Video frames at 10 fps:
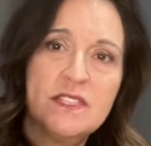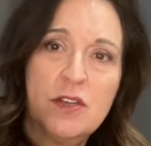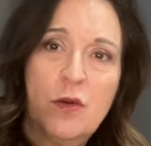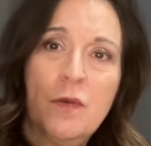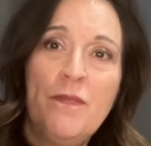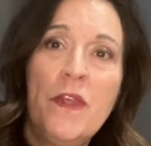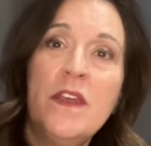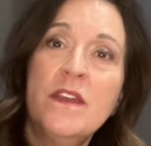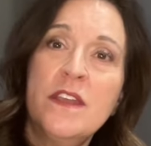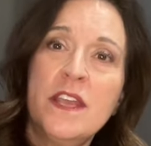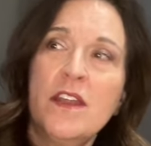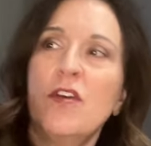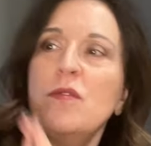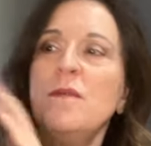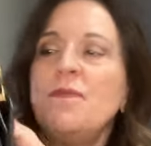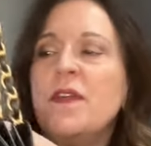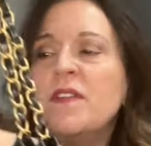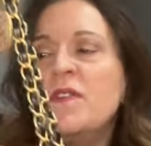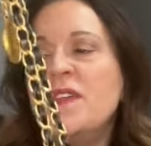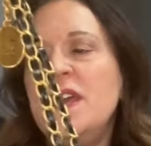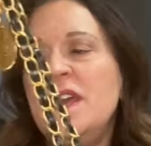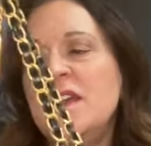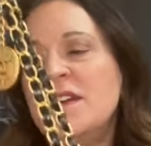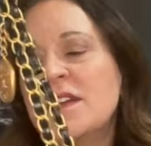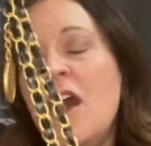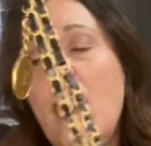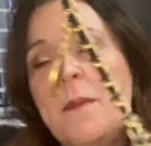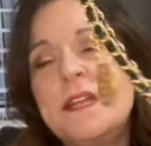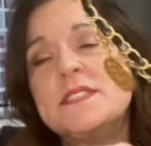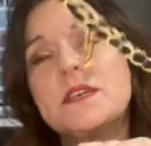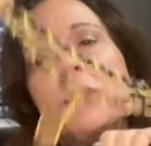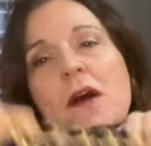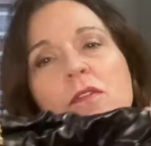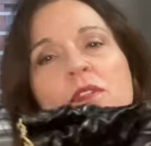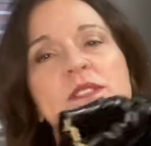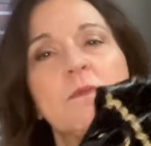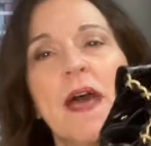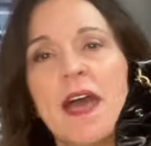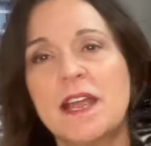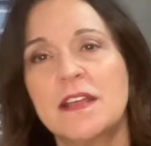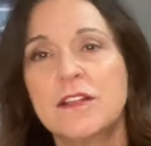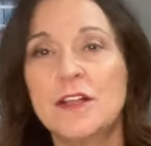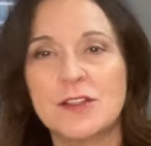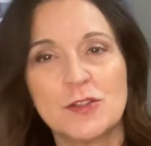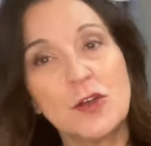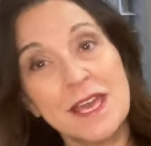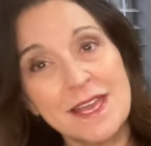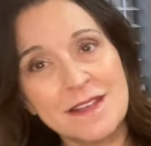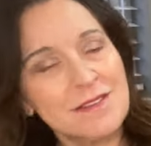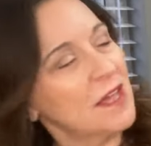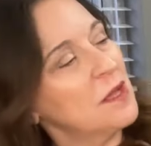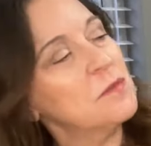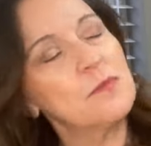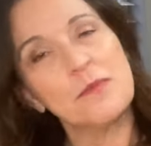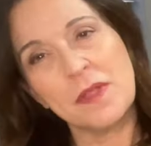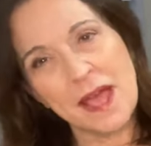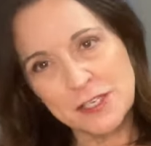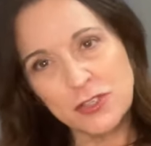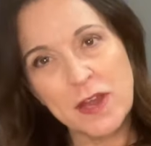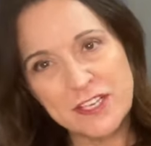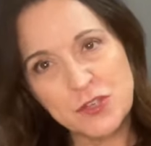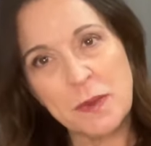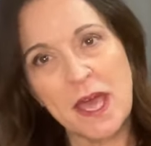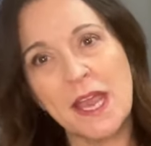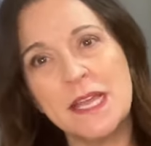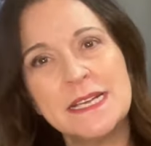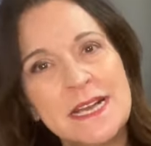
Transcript: So, you know, the comments about this bag looking like a black trash bag,